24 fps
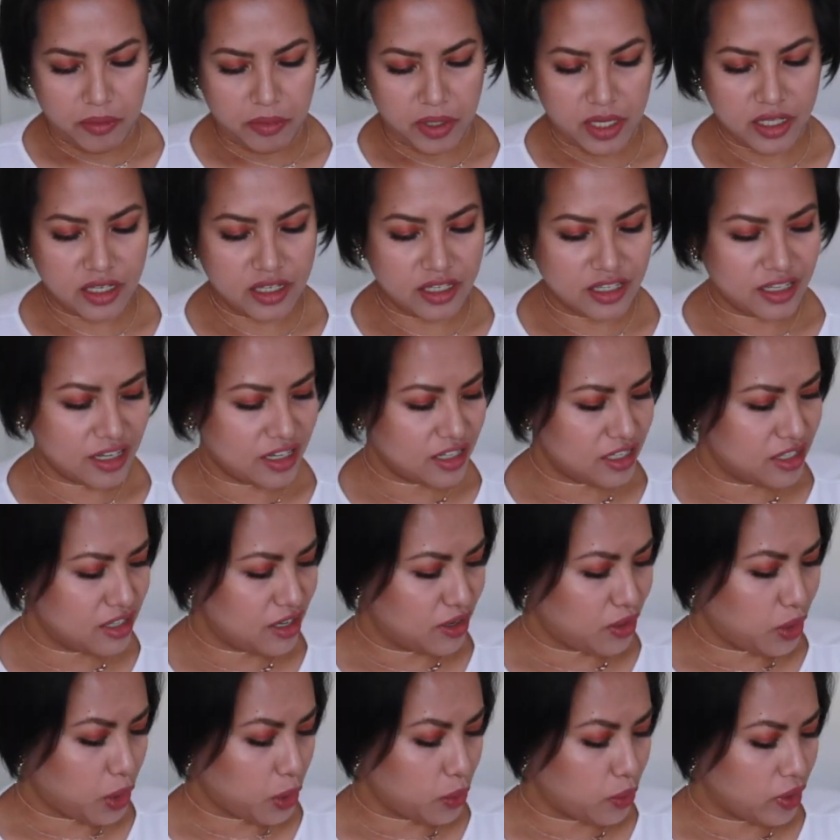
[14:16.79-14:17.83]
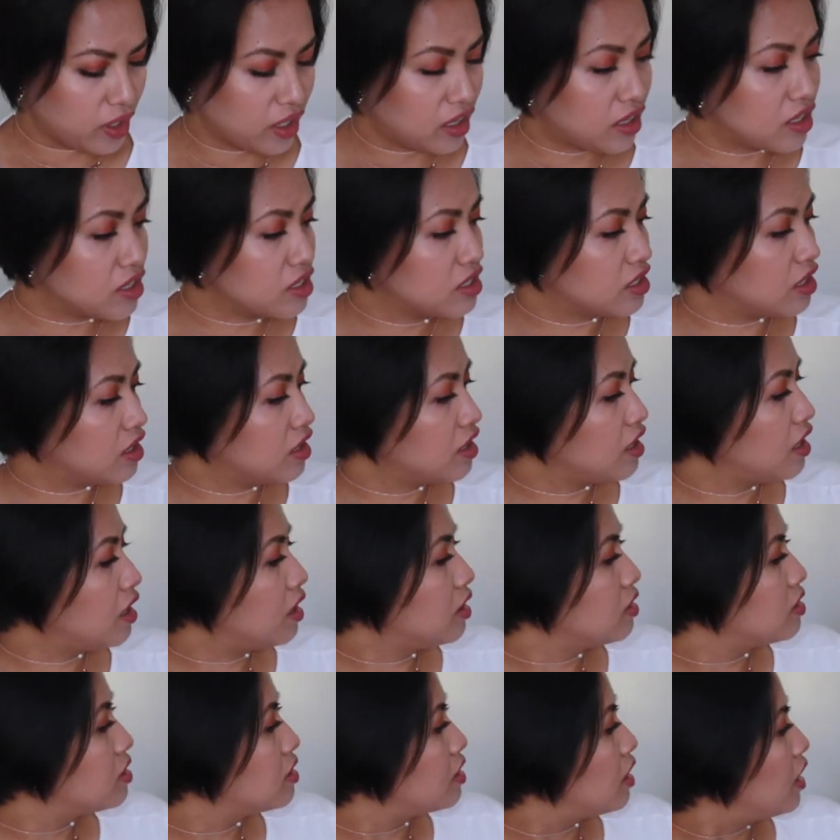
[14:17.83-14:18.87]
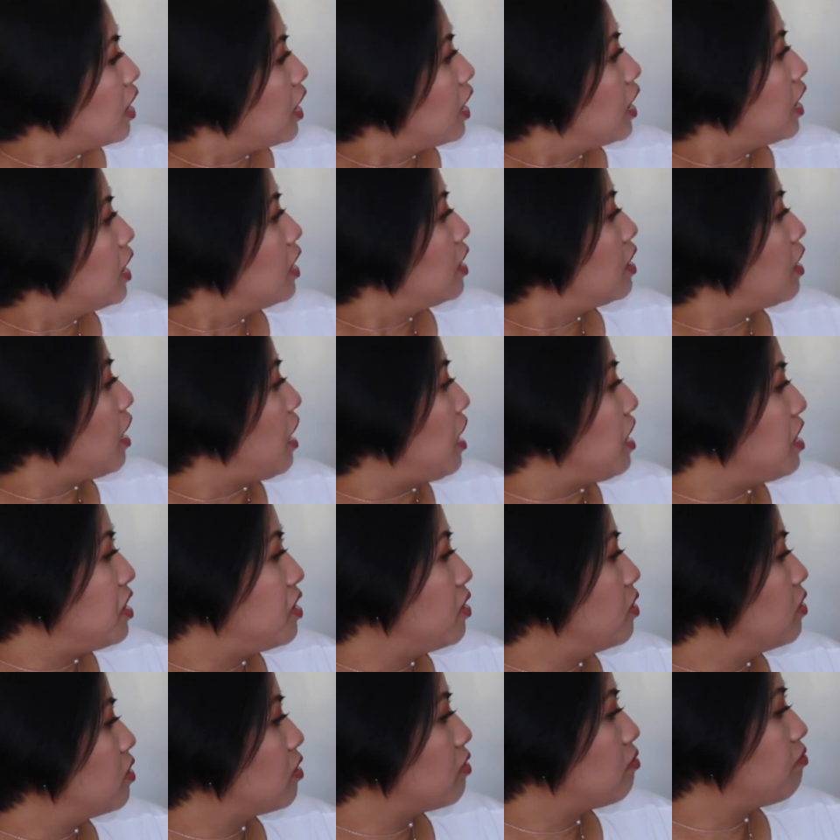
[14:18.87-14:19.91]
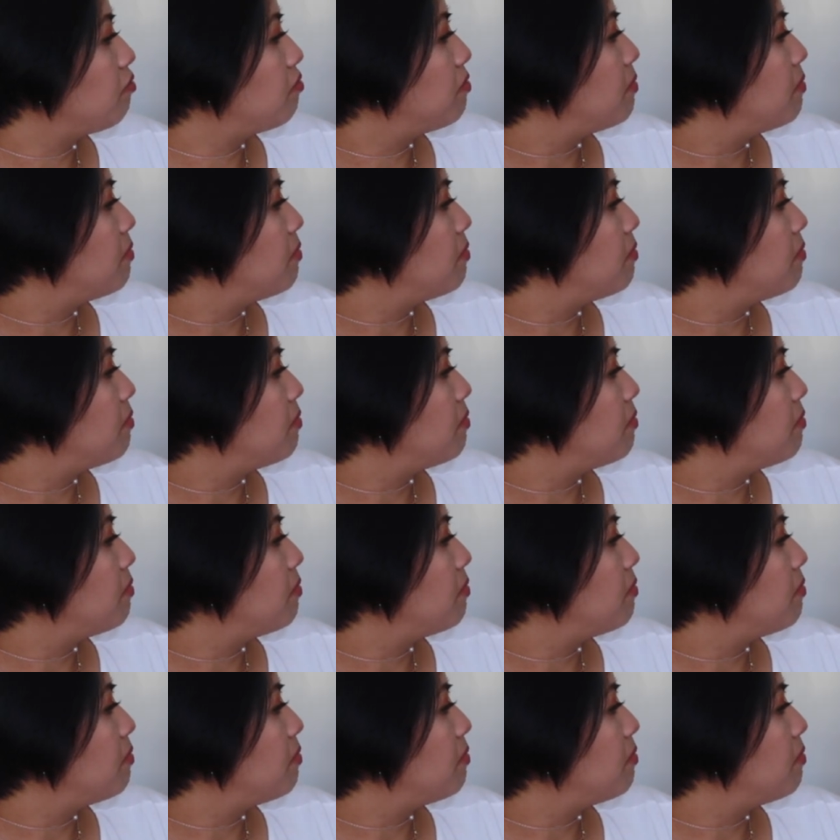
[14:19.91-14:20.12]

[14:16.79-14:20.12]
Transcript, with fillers: It says there are wrinkles on the outside. I don't